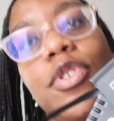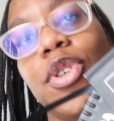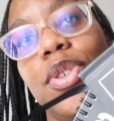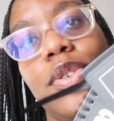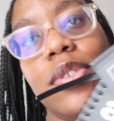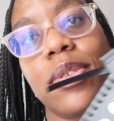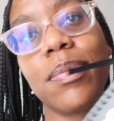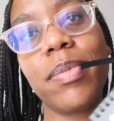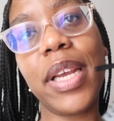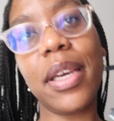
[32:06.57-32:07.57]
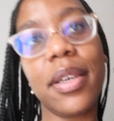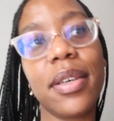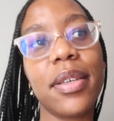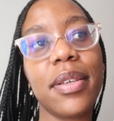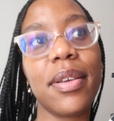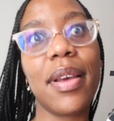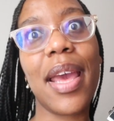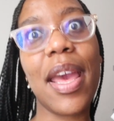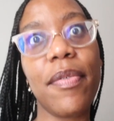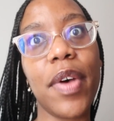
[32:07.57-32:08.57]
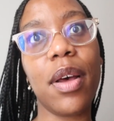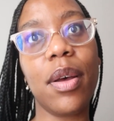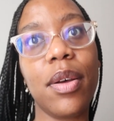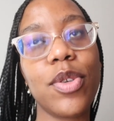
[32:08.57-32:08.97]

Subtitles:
journals, like ever.